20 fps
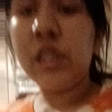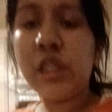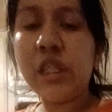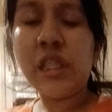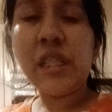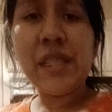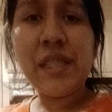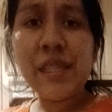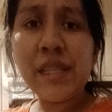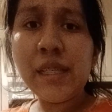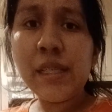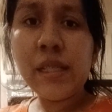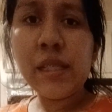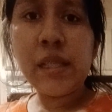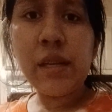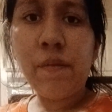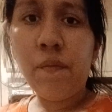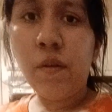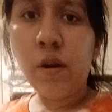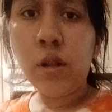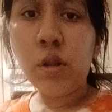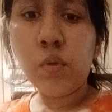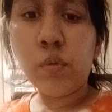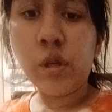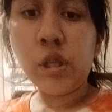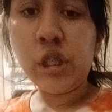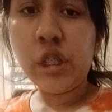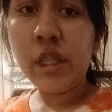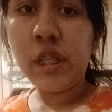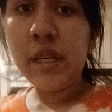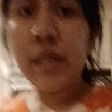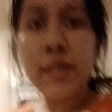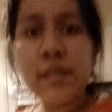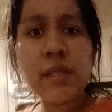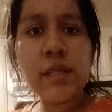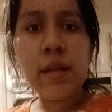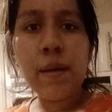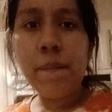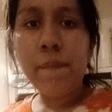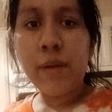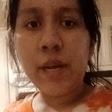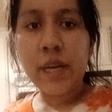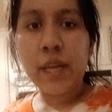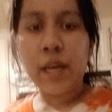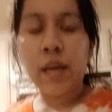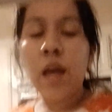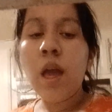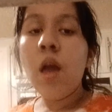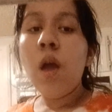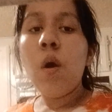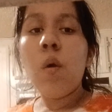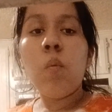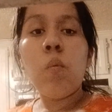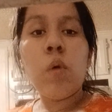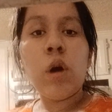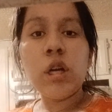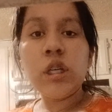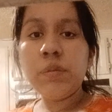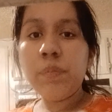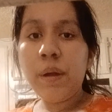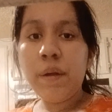she needs the followers. She needs the money. Watch